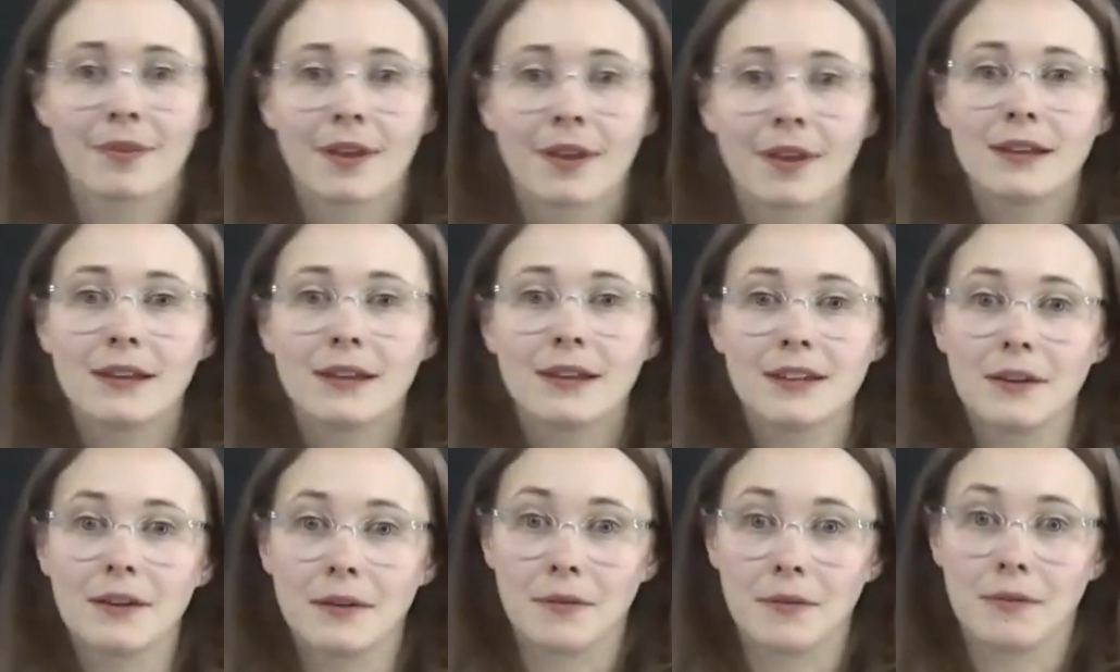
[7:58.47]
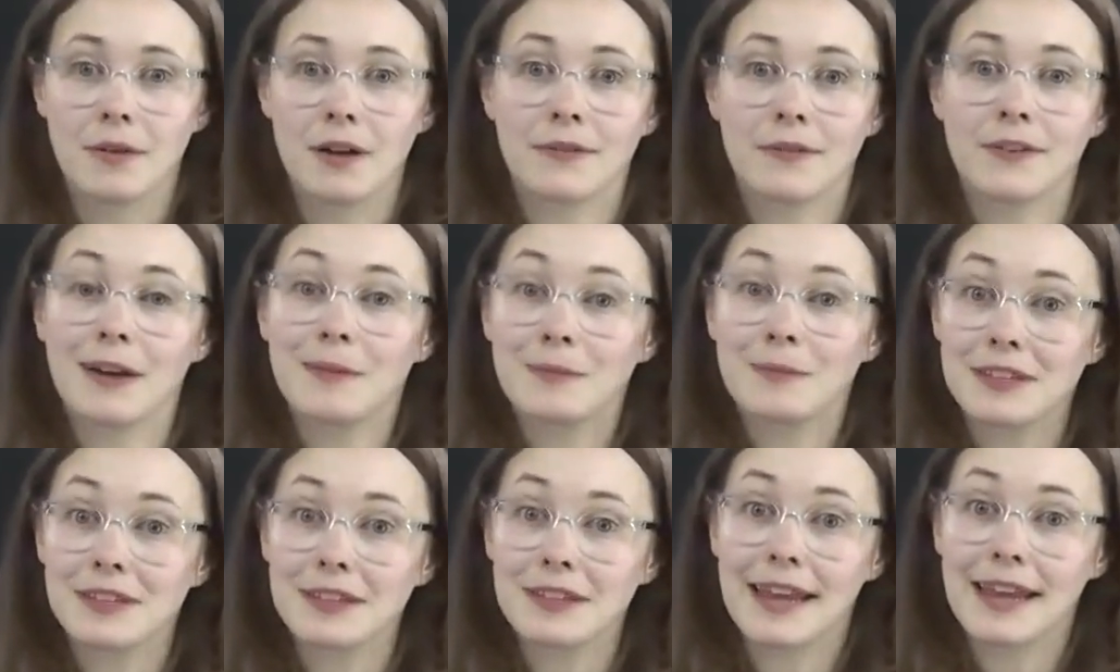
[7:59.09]
So I've come to
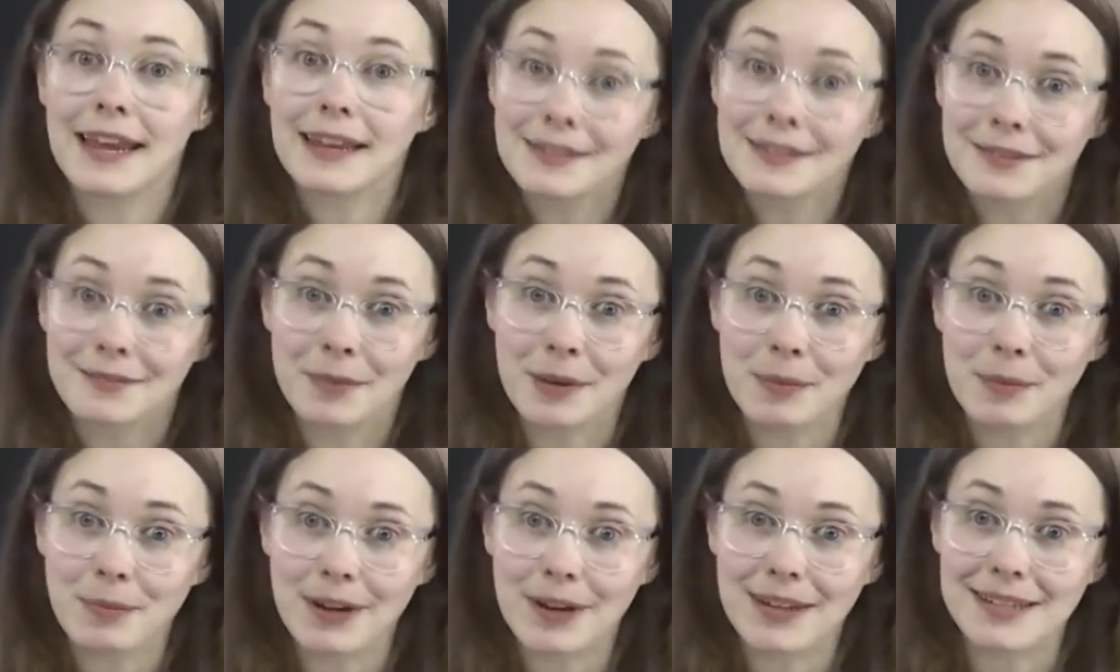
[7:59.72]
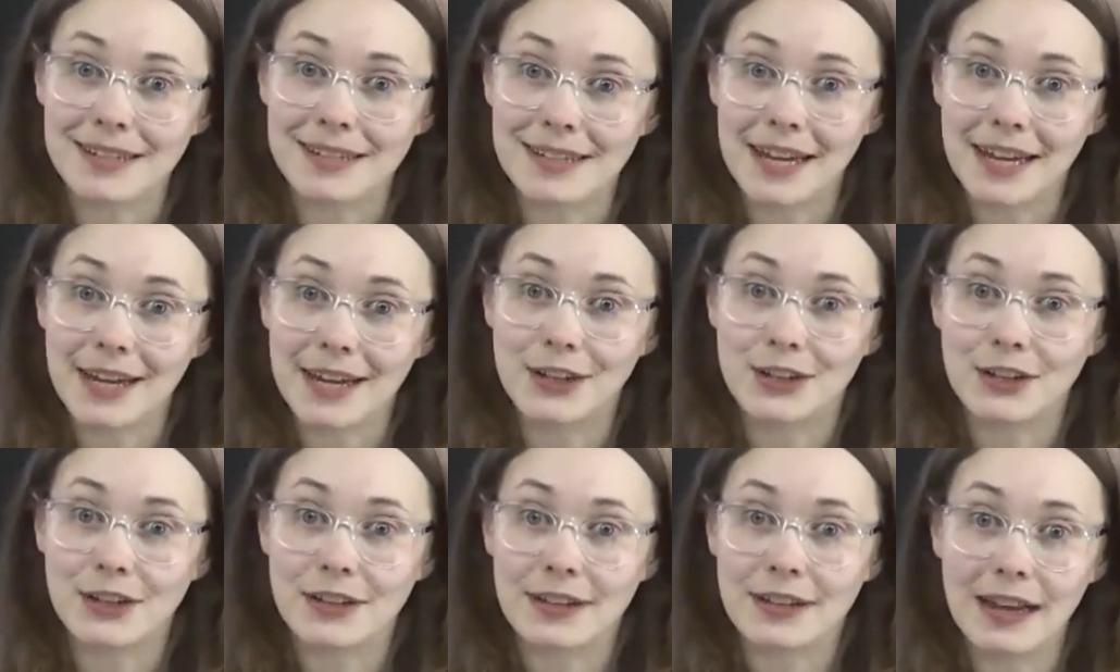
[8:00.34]
the end of my presentation
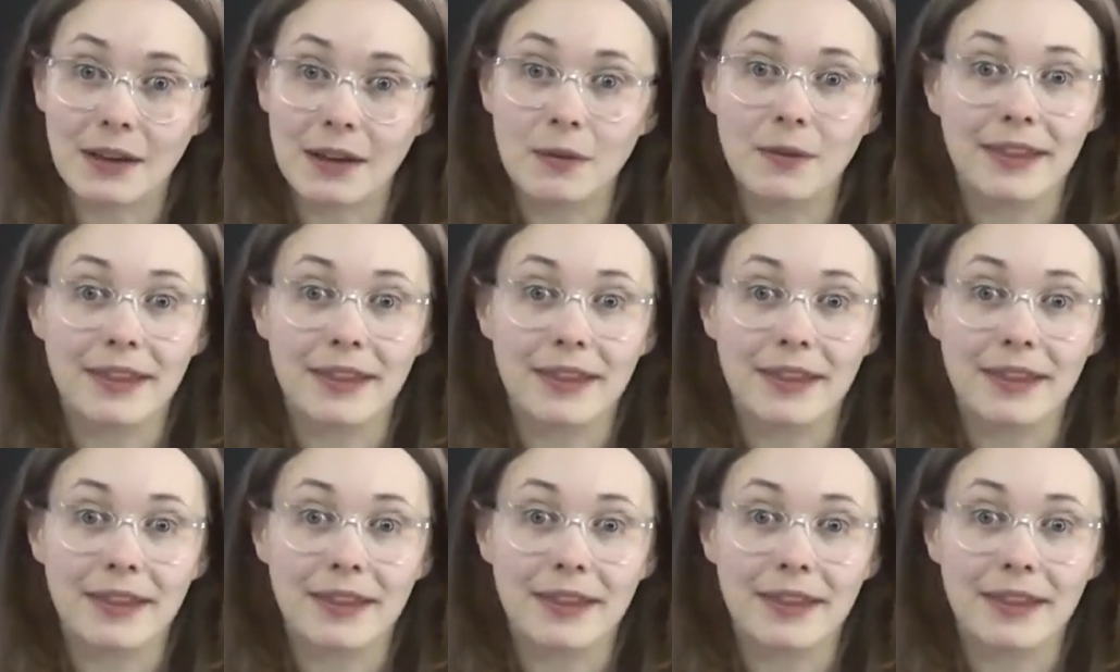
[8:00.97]
now and the